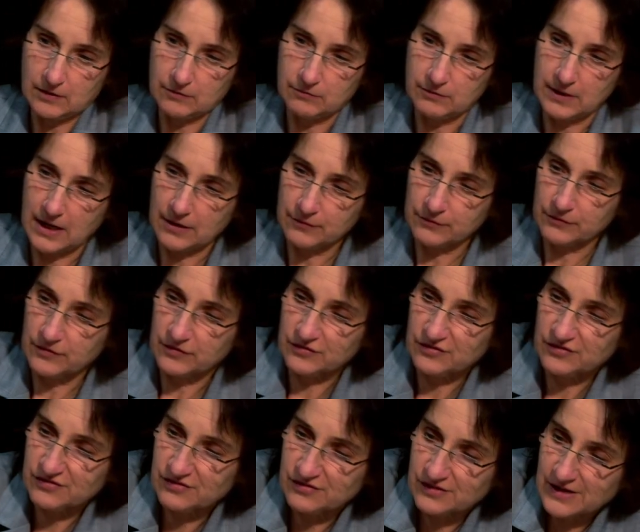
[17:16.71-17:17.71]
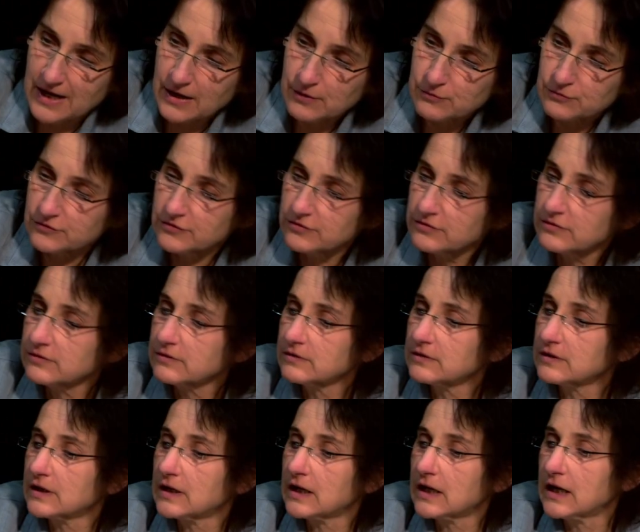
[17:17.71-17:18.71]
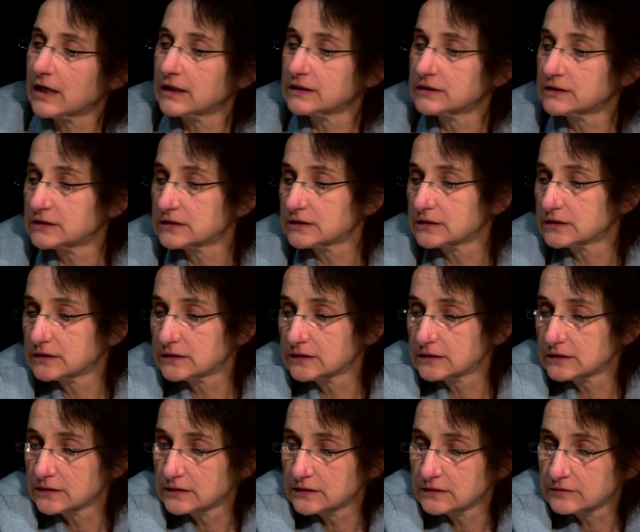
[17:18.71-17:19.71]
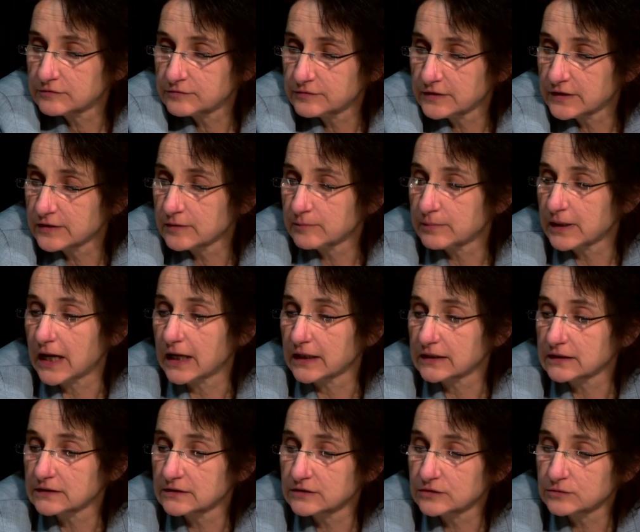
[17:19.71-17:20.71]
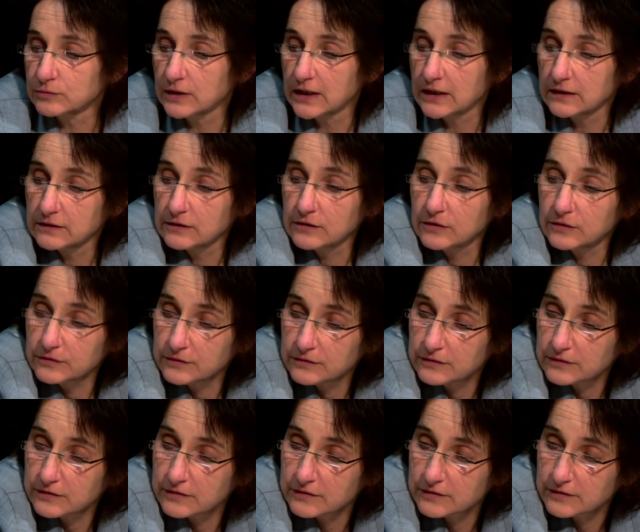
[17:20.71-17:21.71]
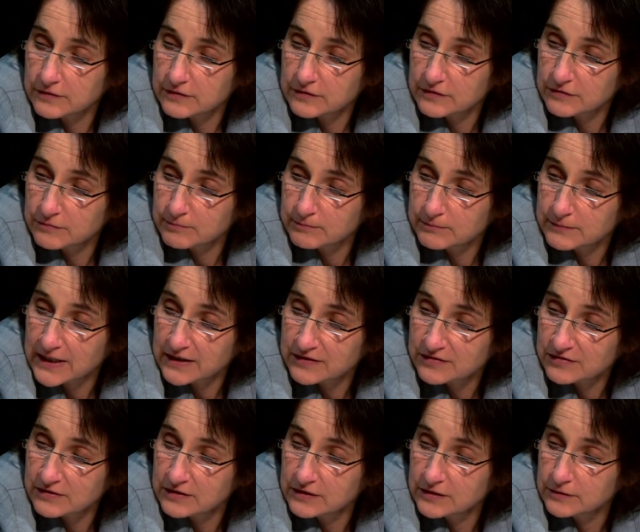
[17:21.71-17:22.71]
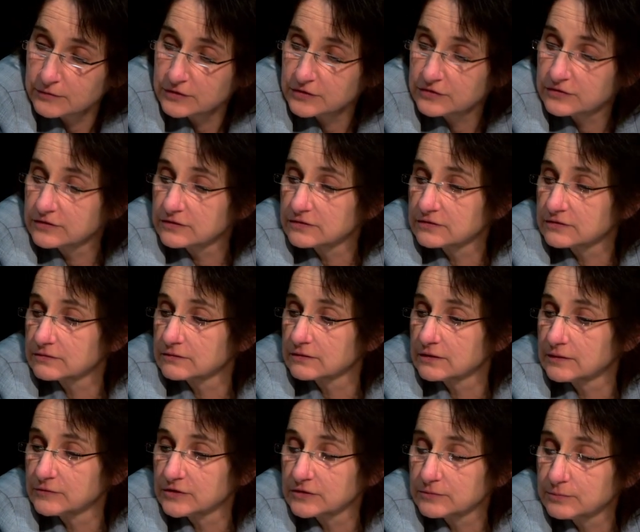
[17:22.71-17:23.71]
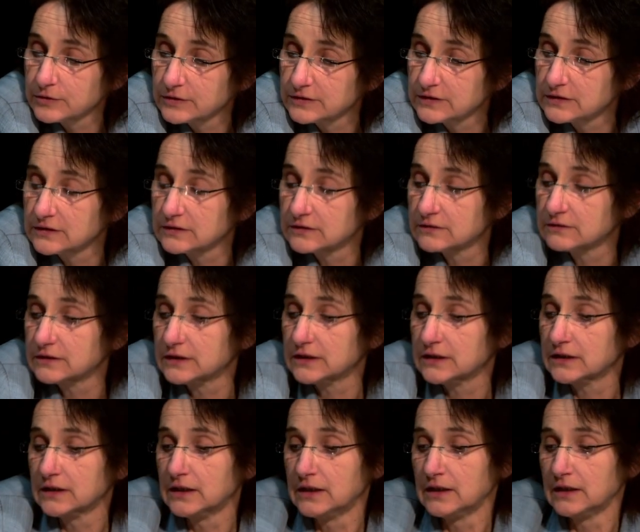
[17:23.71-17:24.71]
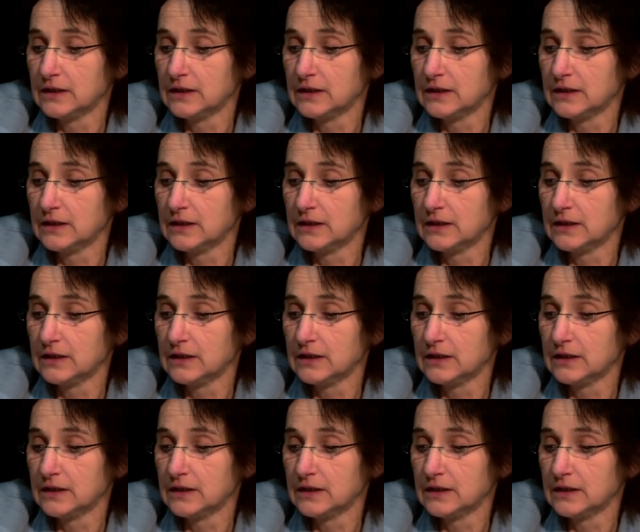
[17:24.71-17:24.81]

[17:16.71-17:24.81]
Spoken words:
around the snout and further back as well along the maxilla, which is I'm just pointing to here,